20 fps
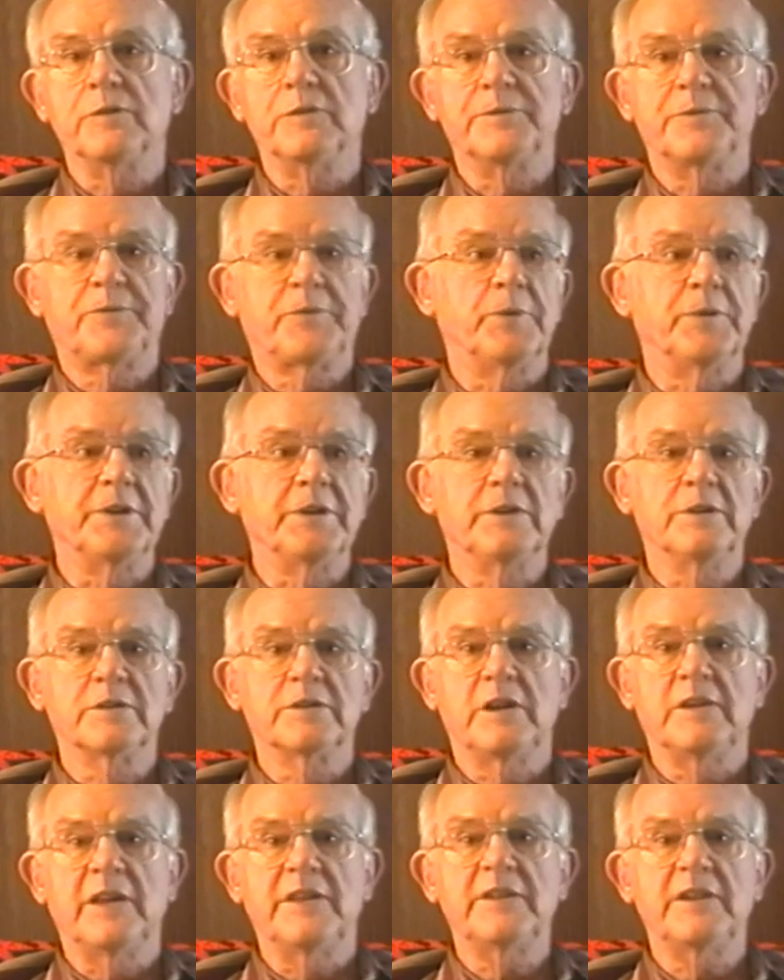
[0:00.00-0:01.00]
it been out
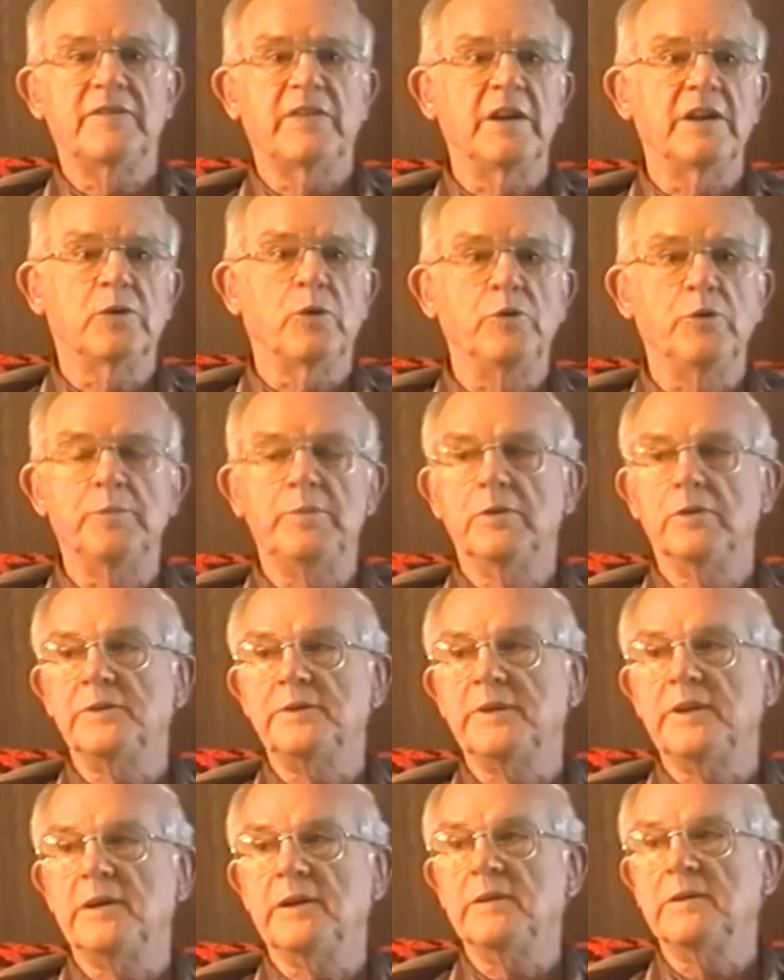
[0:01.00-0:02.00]
for 20 years. I think
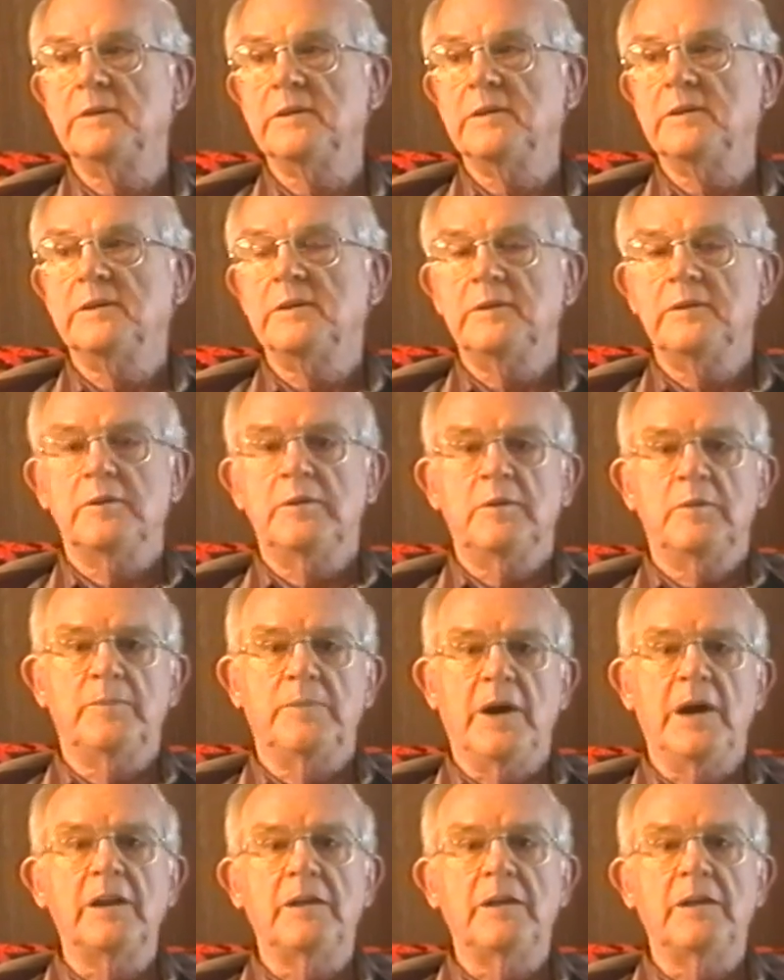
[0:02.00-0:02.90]
they finally tore the building down.